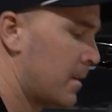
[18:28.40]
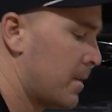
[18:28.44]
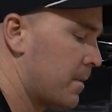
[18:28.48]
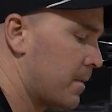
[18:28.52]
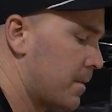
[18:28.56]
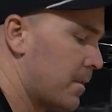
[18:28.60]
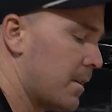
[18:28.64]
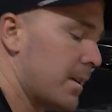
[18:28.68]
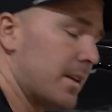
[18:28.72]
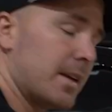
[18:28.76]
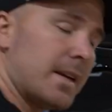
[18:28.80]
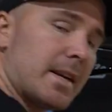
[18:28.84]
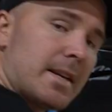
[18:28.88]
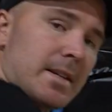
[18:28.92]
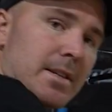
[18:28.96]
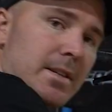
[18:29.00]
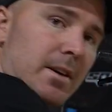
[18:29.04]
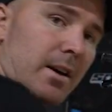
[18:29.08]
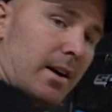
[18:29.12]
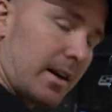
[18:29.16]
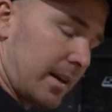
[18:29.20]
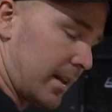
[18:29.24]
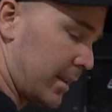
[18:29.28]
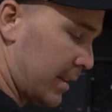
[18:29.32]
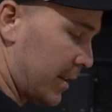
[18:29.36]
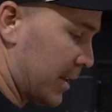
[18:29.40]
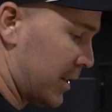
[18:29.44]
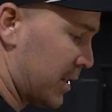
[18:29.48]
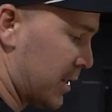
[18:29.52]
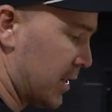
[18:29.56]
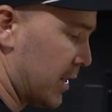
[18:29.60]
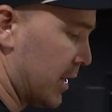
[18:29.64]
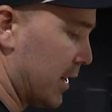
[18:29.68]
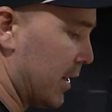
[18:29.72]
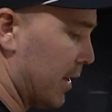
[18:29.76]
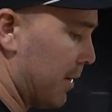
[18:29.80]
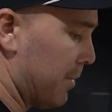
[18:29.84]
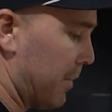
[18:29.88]
Really excited this
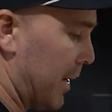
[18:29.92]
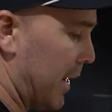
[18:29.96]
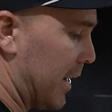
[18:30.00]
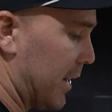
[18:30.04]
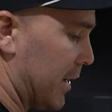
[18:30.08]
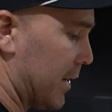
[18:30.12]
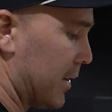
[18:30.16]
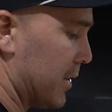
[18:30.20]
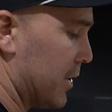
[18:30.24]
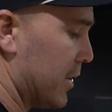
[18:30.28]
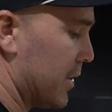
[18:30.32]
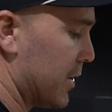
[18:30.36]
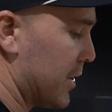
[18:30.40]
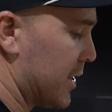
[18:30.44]
year. I made a new